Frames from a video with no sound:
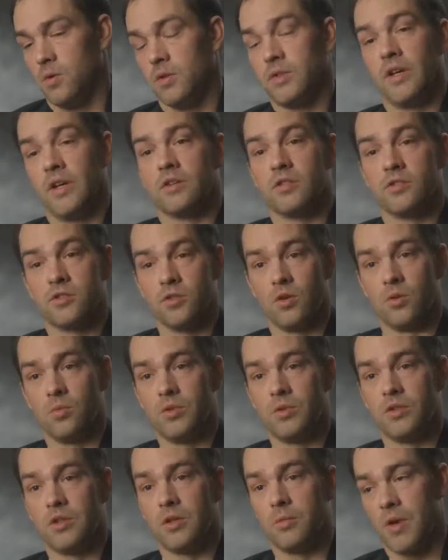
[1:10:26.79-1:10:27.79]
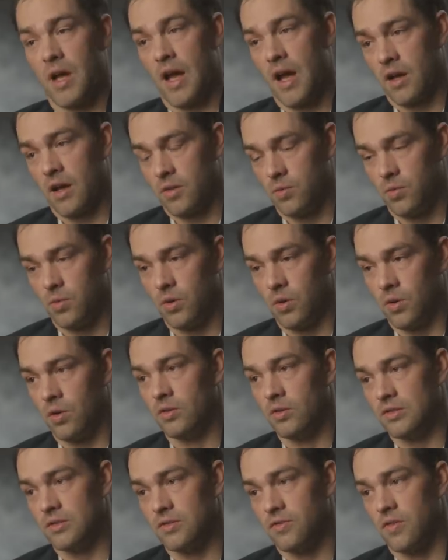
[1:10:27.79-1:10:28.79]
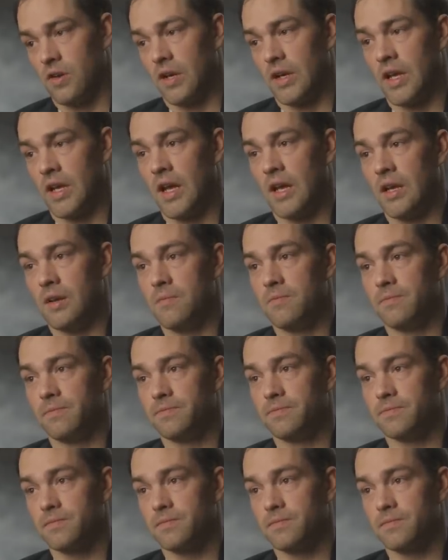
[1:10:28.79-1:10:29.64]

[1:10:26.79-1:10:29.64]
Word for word: We'll take the Shura building back. We'll close the front gate.